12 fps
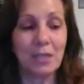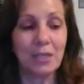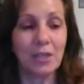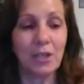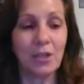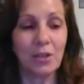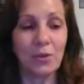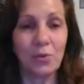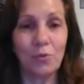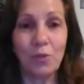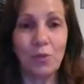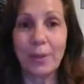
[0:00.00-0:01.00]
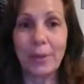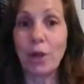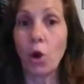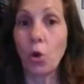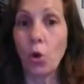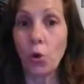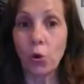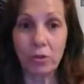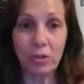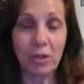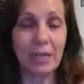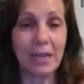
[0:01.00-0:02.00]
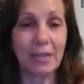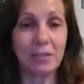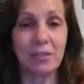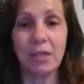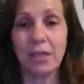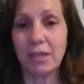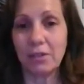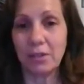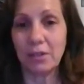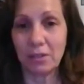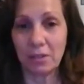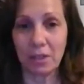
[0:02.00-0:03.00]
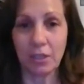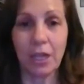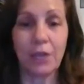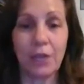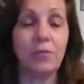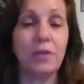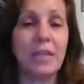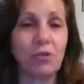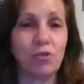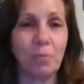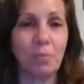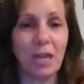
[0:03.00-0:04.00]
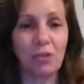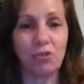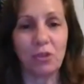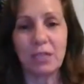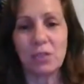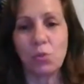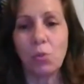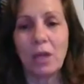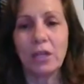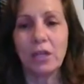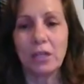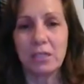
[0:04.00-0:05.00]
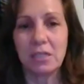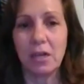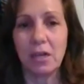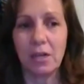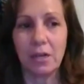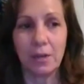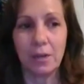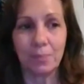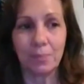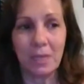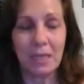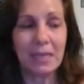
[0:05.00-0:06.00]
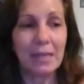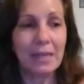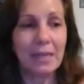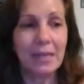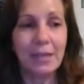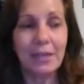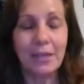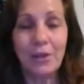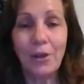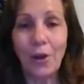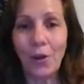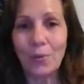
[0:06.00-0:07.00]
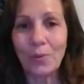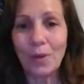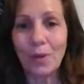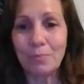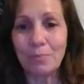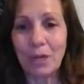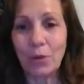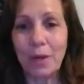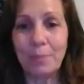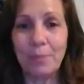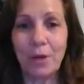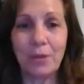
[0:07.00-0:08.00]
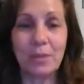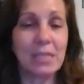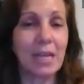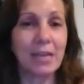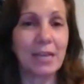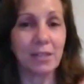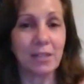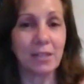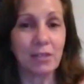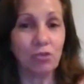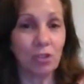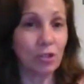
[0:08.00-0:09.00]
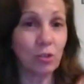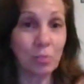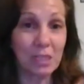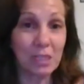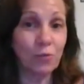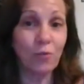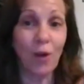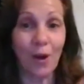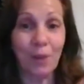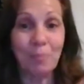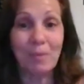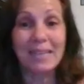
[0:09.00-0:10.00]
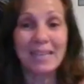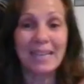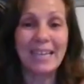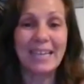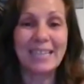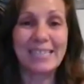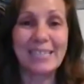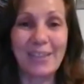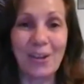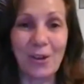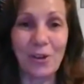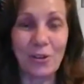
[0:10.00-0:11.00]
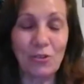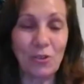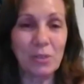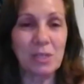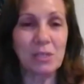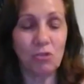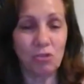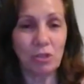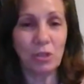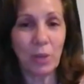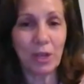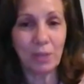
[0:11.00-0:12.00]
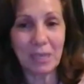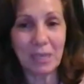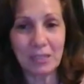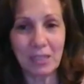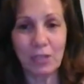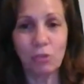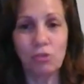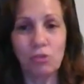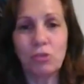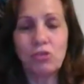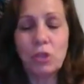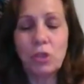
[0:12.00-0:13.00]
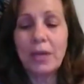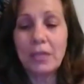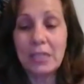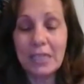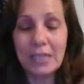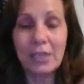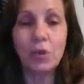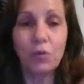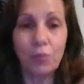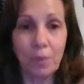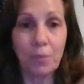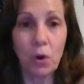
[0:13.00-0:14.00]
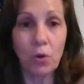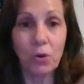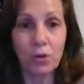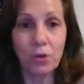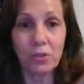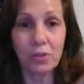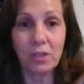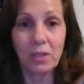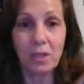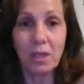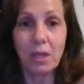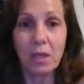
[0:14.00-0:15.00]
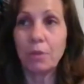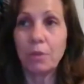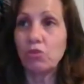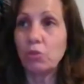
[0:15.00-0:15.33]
you know, very earth connected, did a lot of nature magic, as well as, um, you know, my grandparents had a gentleman's farm. So she was, she knew how to make tinctures. She knew how to heal from earth, but she